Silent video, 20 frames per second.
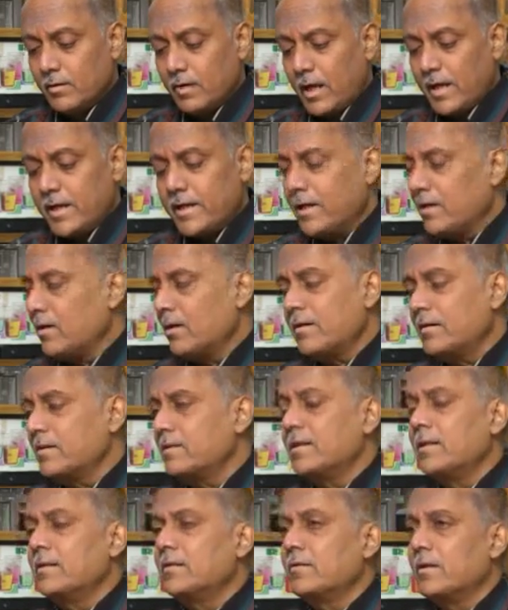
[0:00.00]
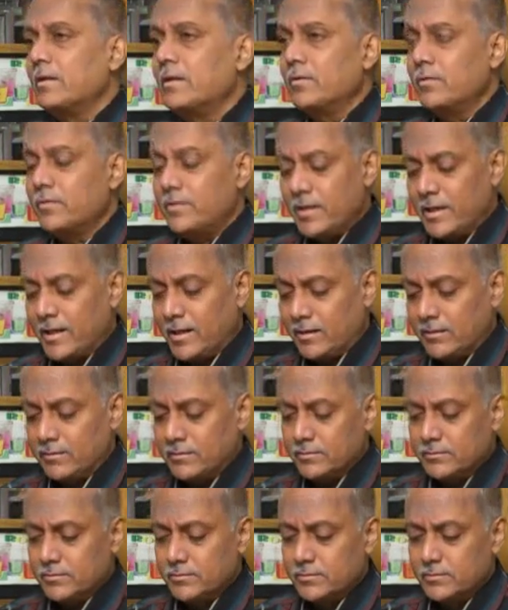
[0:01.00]
I cannot return to
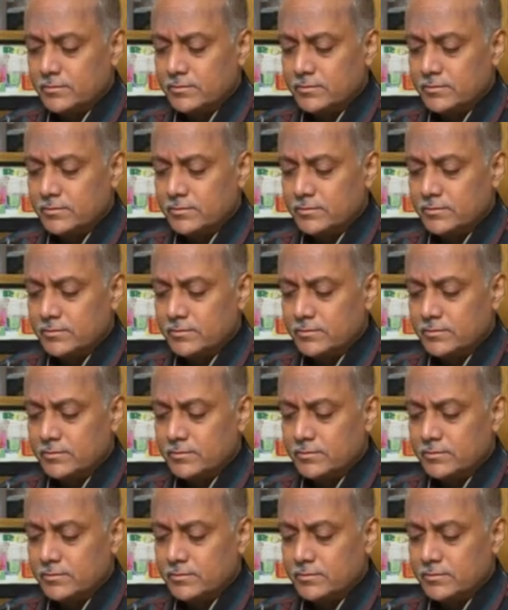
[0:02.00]
Ayodhya.